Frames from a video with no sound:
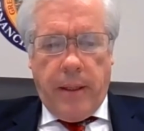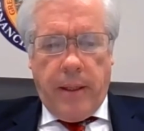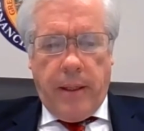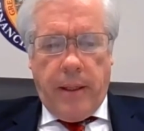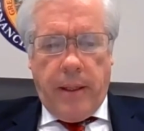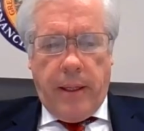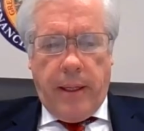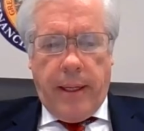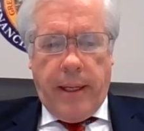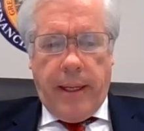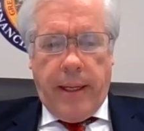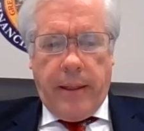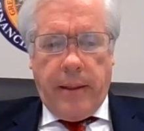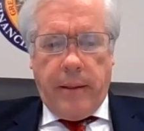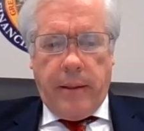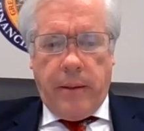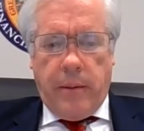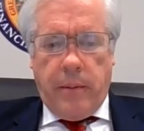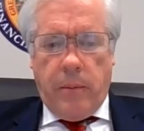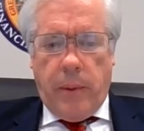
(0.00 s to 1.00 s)

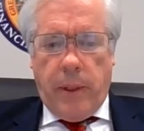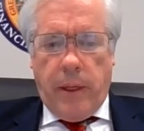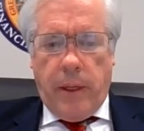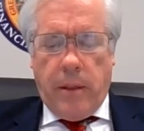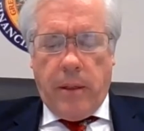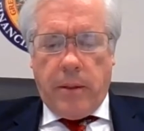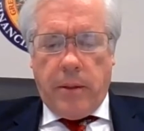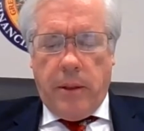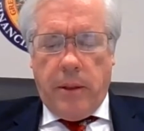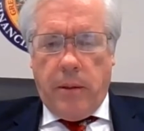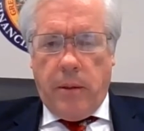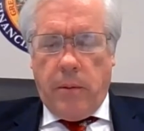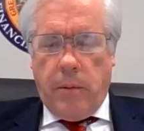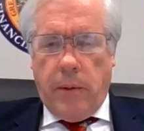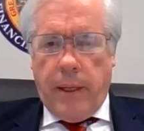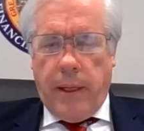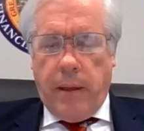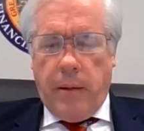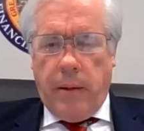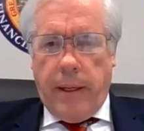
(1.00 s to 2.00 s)
And we also
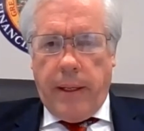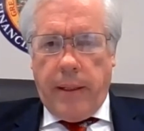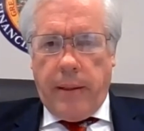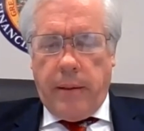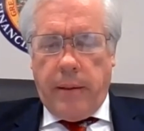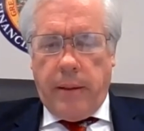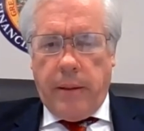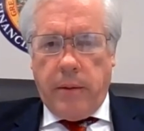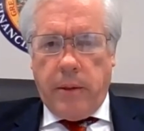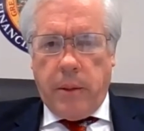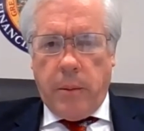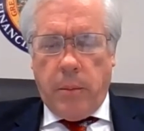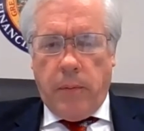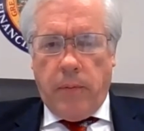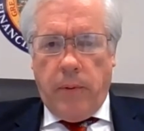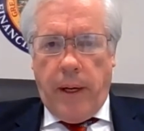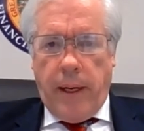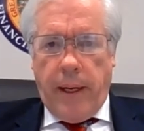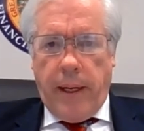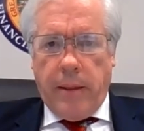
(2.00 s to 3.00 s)
regulate consumer
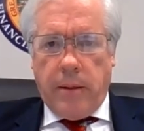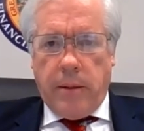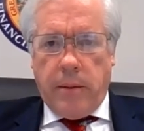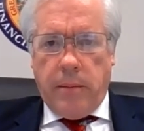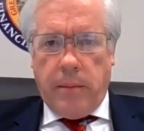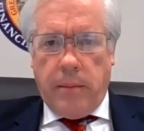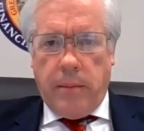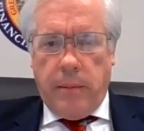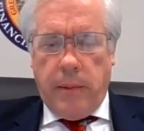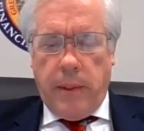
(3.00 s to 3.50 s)
finance.